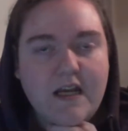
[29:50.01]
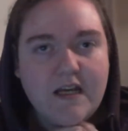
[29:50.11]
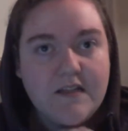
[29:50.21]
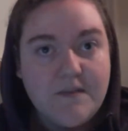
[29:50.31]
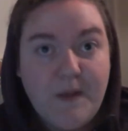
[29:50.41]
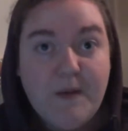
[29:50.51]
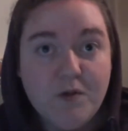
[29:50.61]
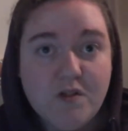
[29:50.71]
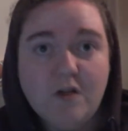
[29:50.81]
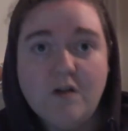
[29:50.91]
It's people's
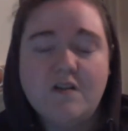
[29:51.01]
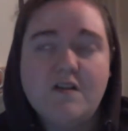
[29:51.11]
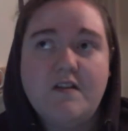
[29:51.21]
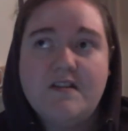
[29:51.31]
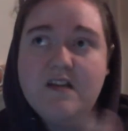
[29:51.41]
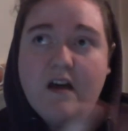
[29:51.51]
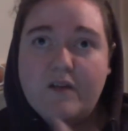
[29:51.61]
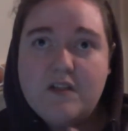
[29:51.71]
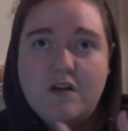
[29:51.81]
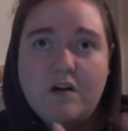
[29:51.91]
dogs, so there's service
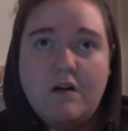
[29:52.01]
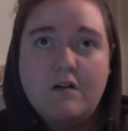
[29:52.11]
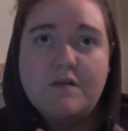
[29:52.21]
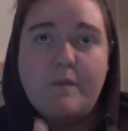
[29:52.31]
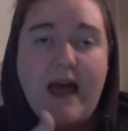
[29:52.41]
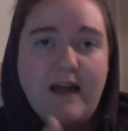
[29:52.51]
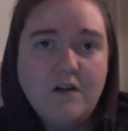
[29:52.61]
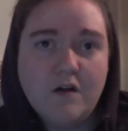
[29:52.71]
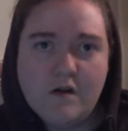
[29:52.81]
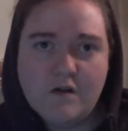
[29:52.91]
dogs, pet
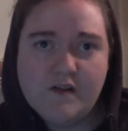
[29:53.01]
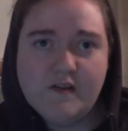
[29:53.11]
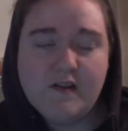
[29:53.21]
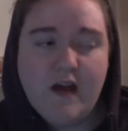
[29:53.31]
dogs,